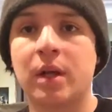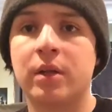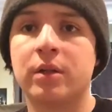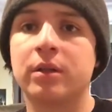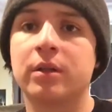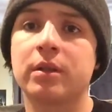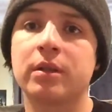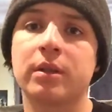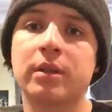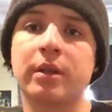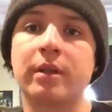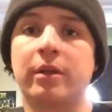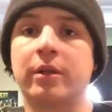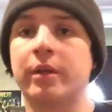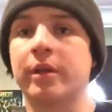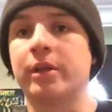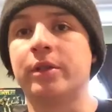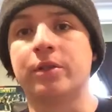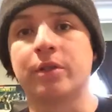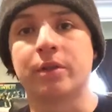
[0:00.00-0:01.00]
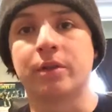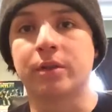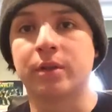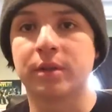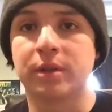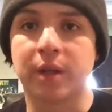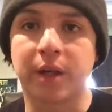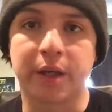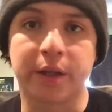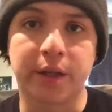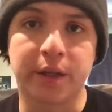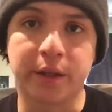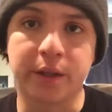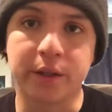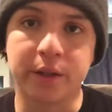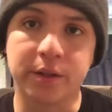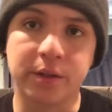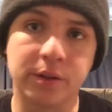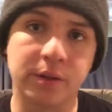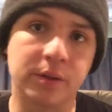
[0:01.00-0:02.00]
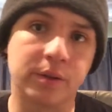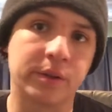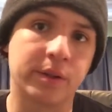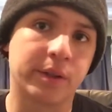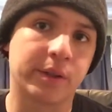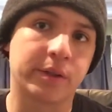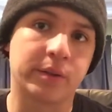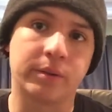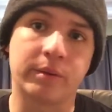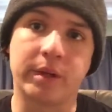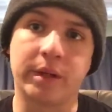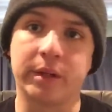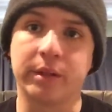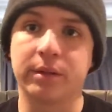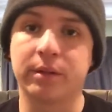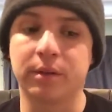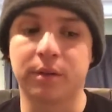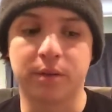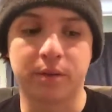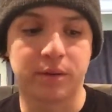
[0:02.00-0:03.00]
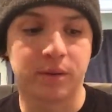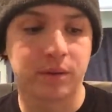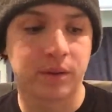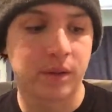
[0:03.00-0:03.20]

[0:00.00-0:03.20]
So those are the 3 journals I kind of just use. I like to write, so.